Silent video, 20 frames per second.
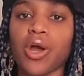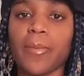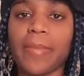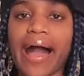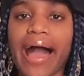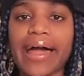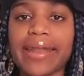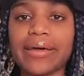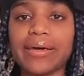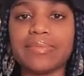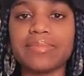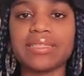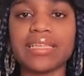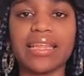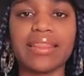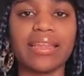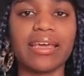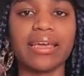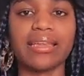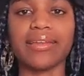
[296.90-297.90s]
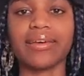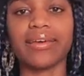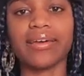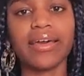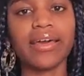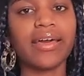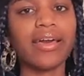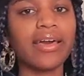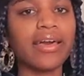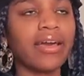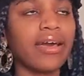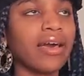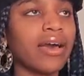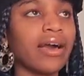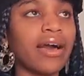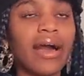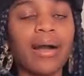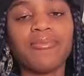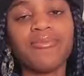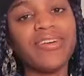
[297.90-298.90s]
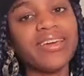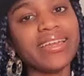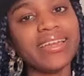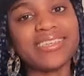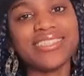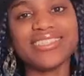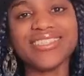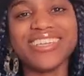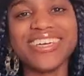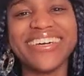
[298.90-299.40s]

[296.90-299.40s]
are bottoms, and then I'm finished.